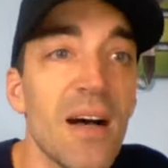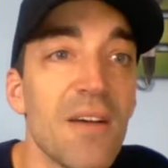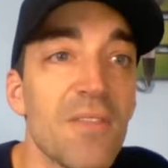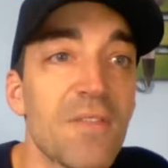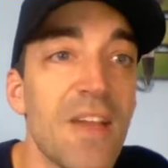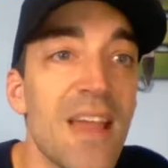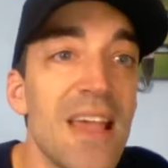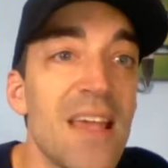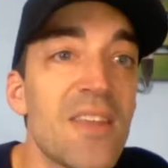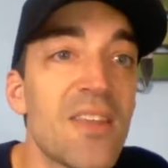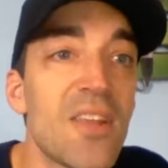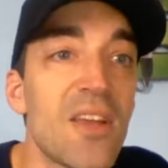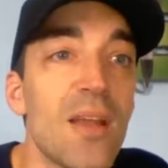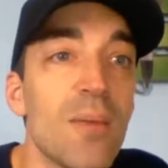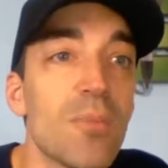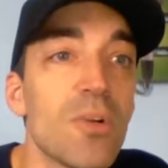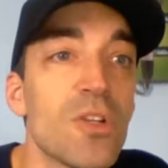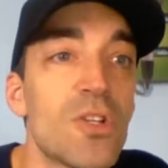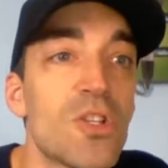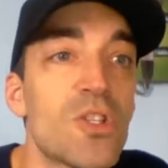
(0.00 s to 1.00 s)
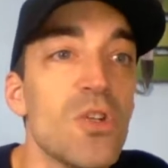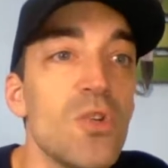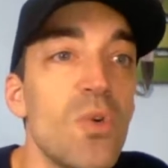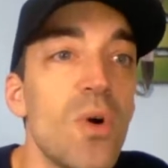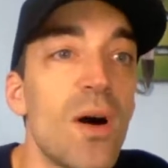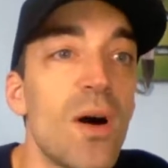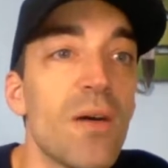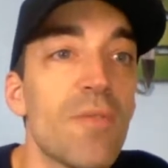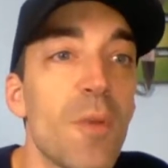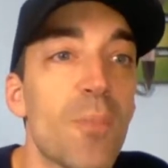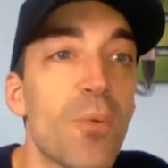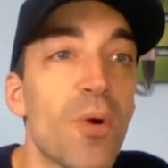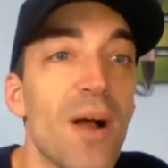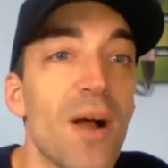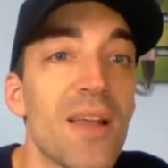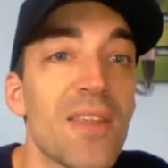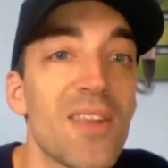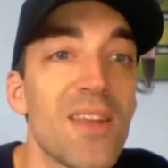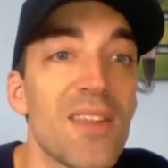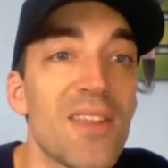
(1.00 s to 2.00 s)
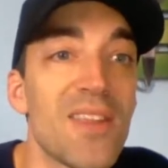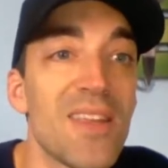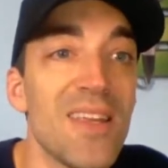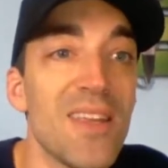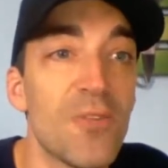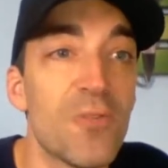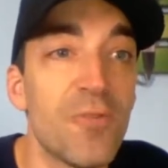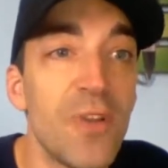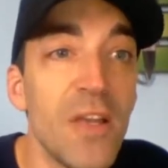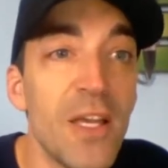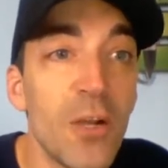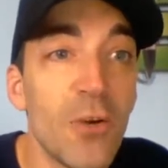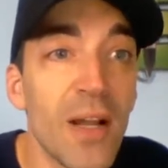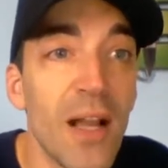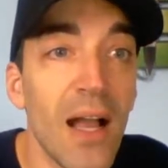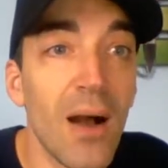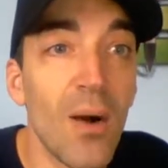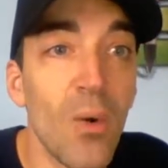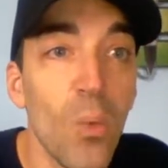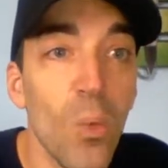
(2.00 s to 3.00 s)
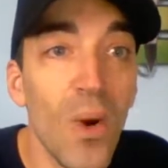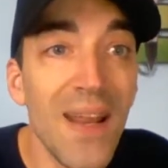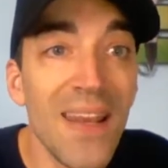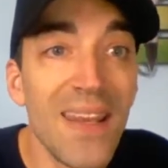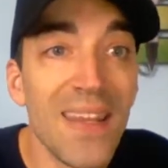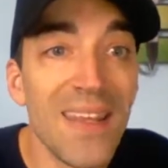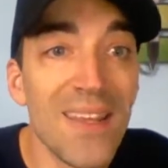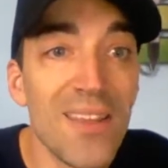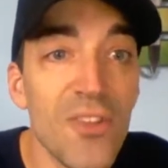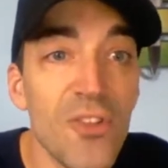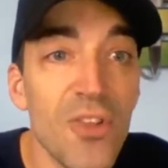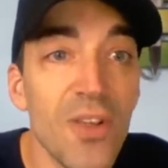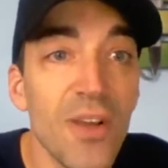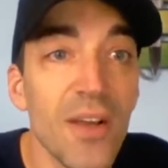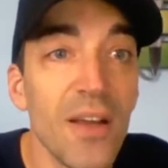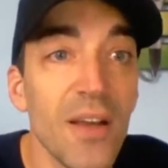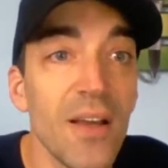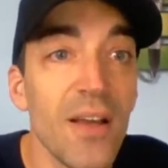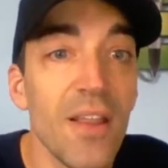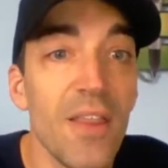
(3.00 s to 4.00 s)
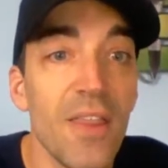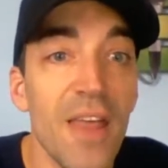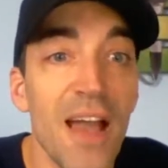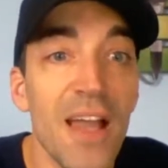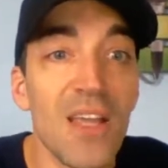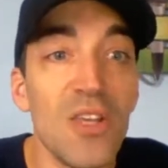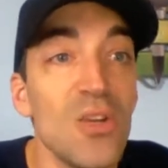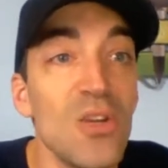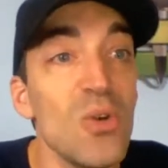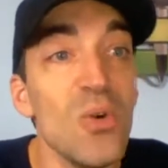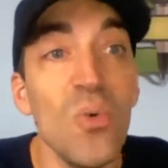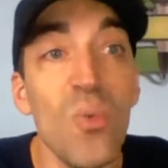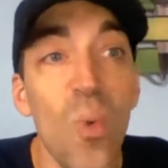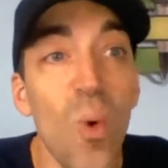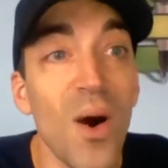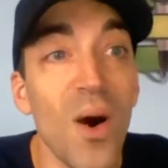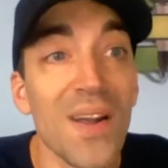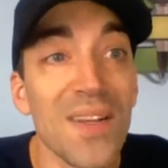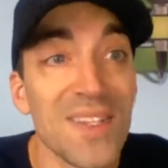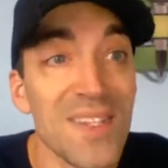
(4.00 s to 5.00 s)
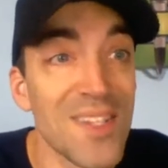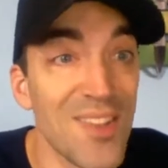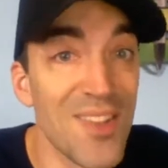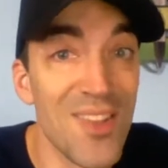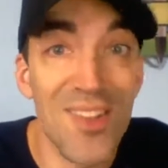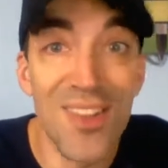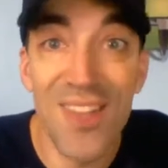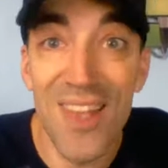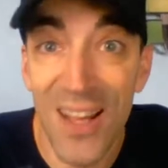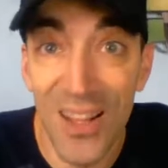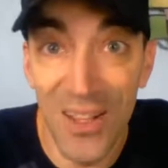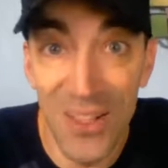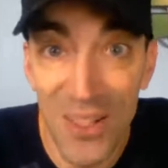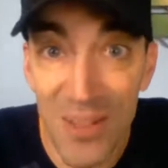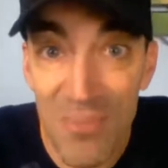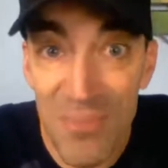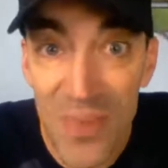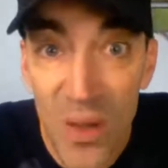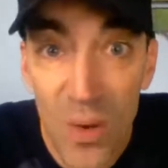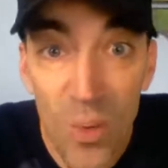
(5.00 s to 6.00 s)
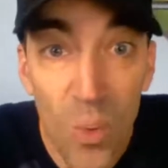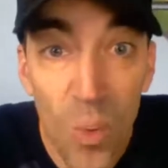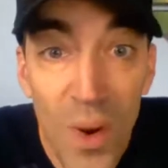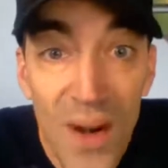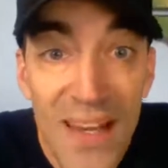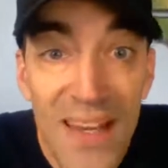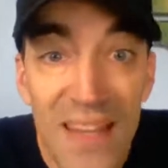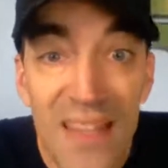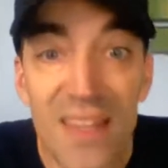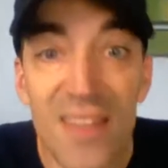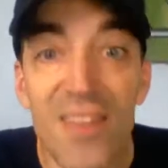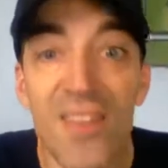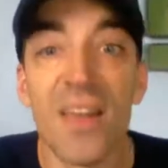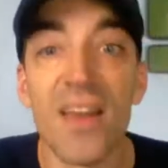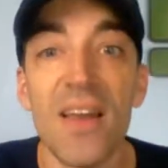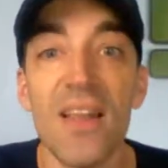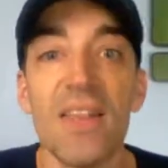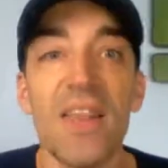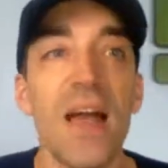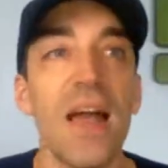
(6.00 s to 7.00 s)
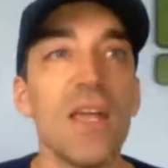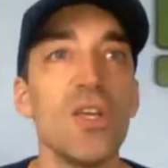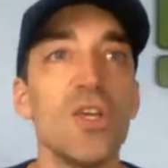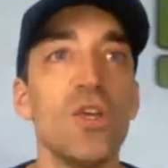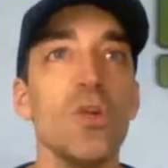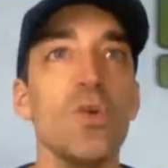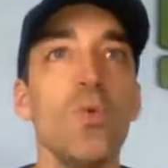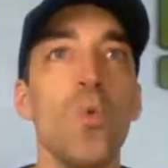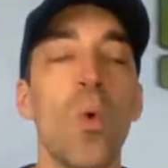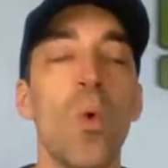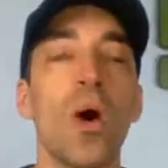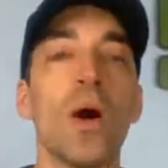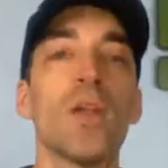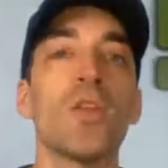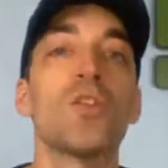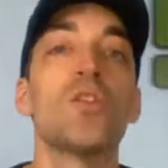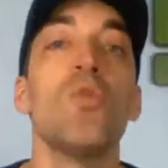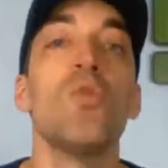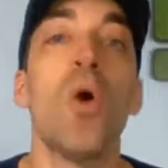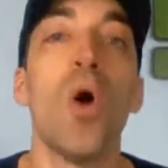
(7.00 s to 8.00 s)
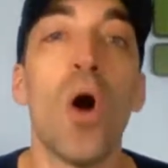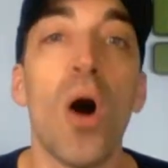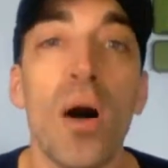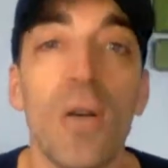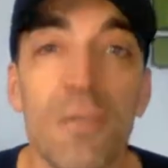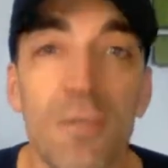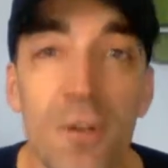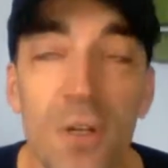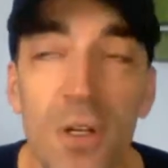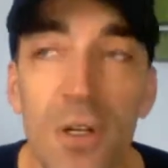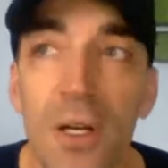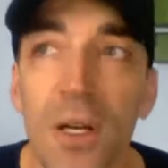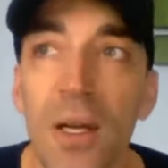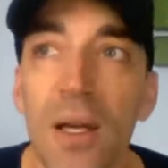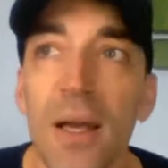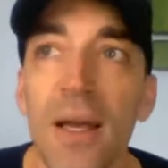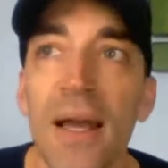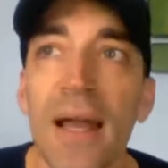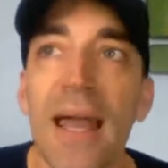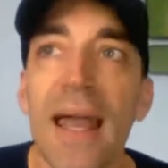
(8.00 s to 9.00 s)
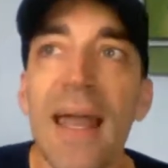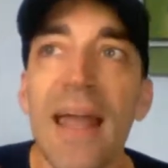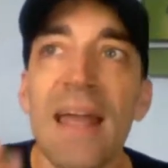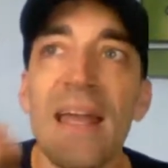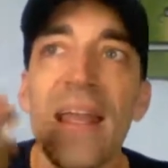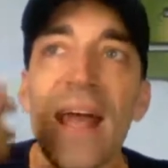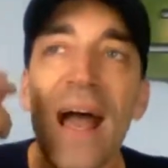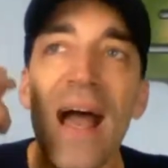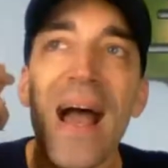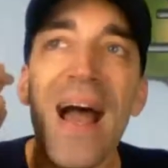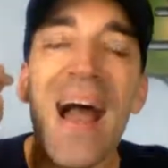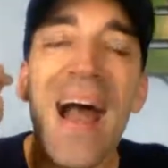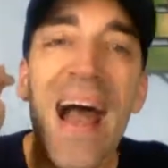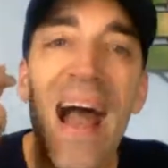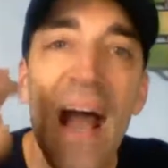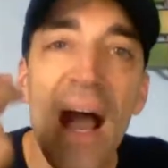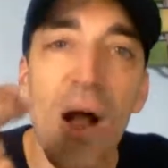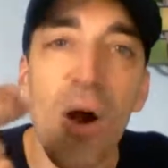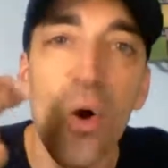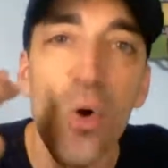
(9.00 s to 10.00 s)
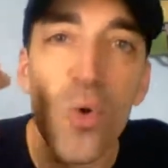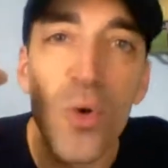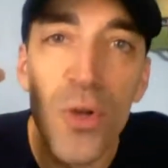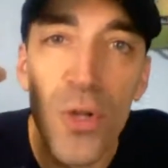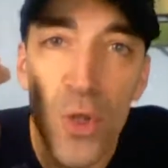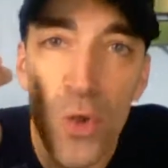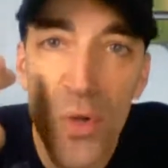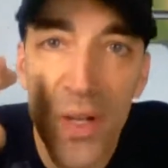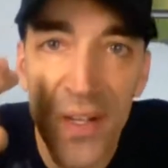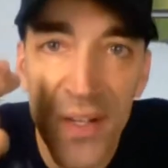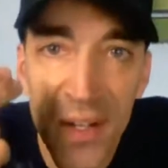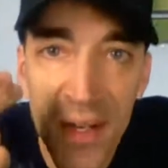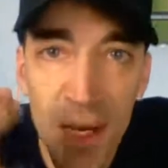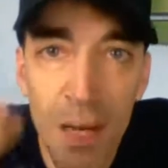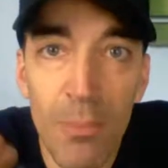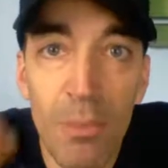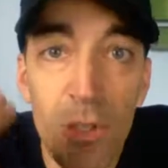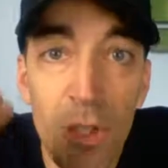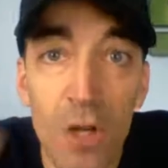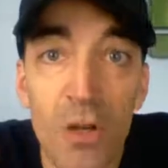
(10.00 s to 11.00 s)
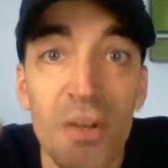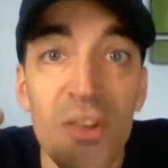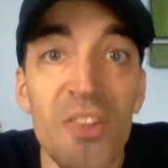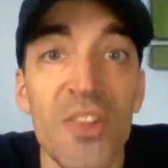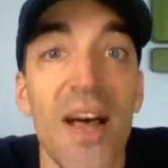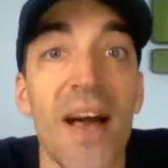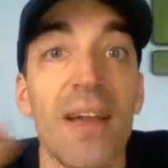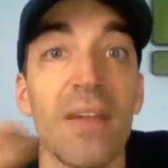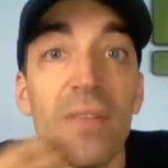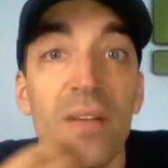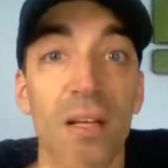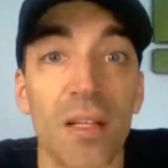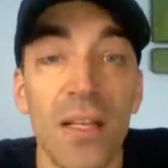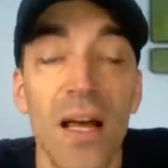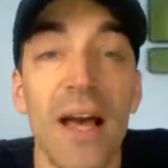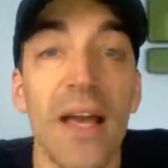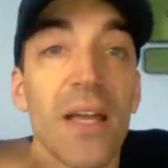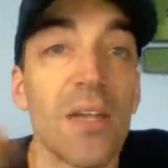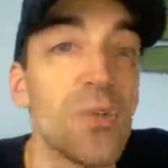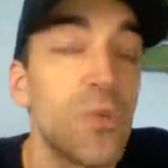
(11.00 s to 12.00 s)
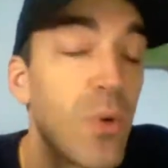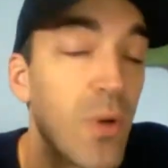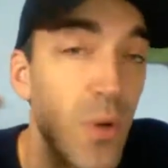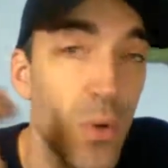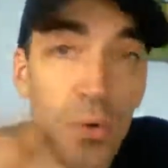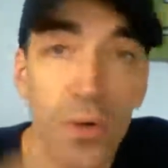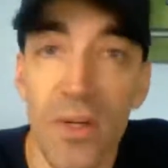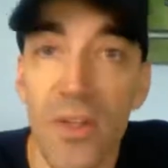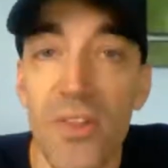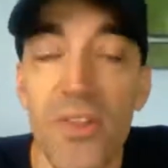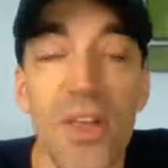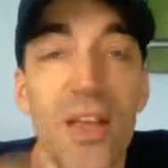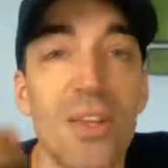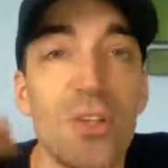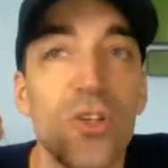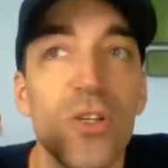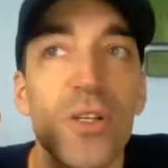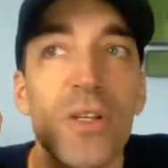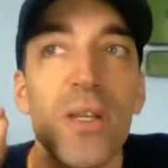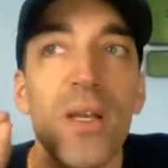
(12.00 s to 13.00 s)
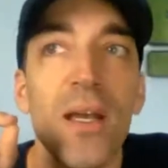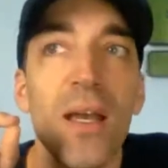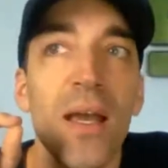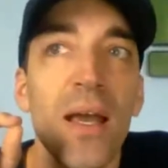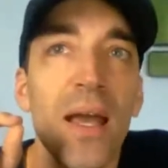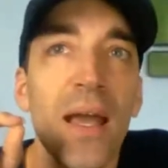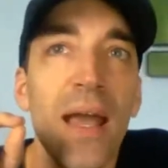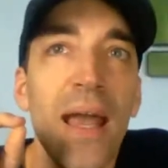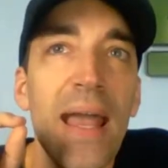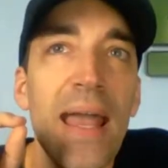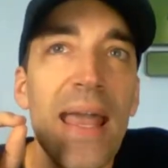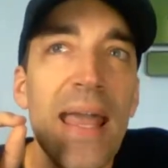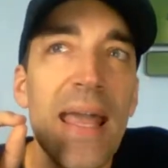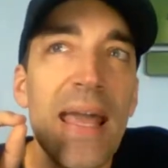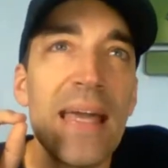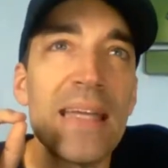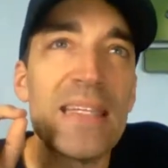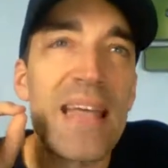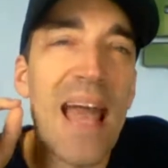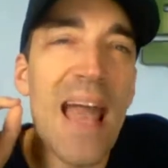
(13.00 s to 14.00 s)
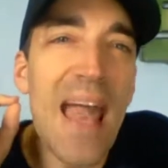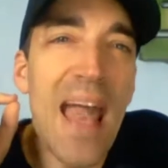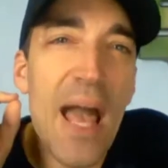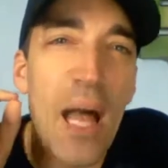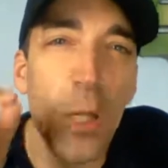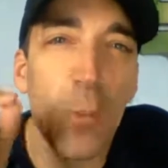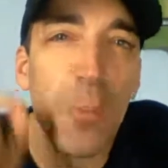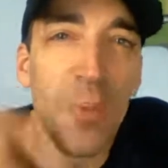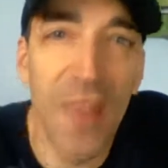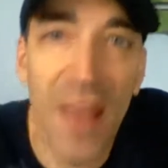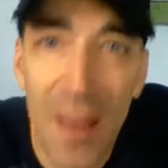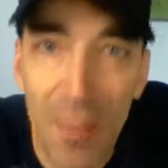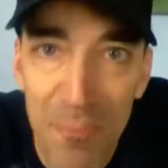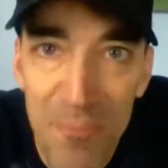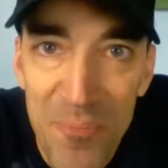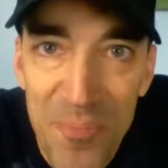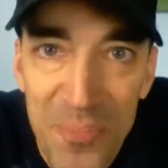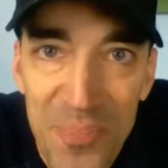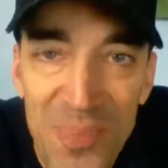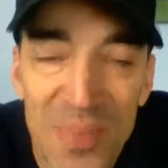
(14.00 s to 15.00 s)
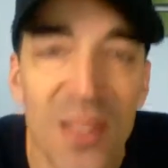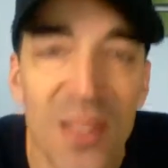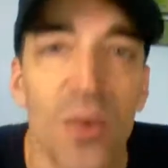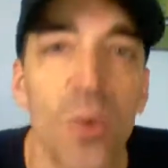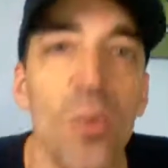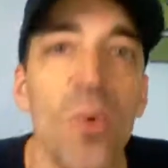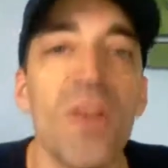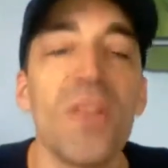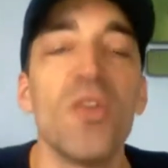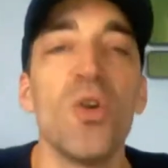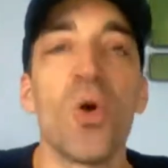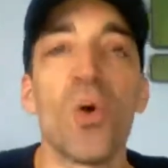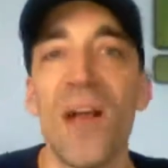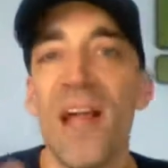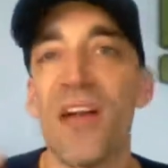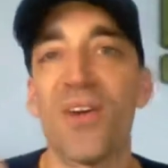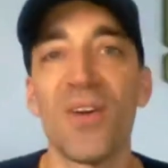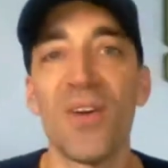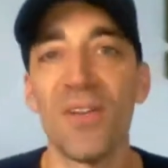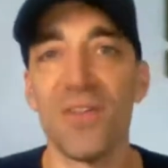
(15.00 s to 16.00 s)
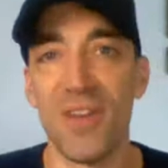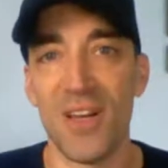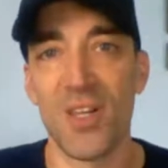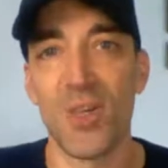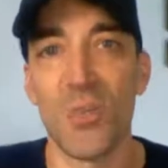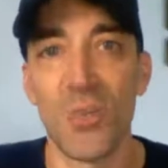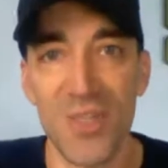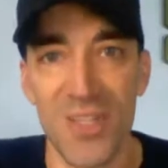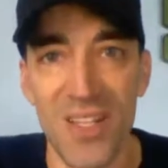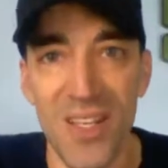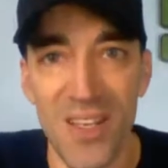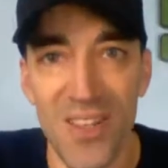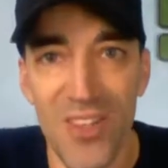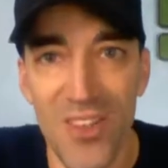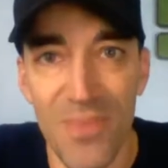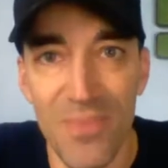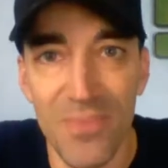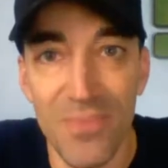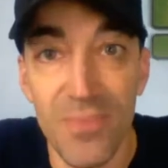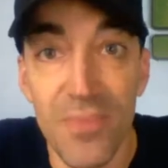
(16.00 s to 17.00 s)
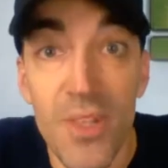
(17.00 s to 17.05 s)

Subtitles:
phase number two of the process is figuring out what it is that you want to sell, what it is that you want to offer, and how you can come alongside of a client or an organization and help them with your area of expertise.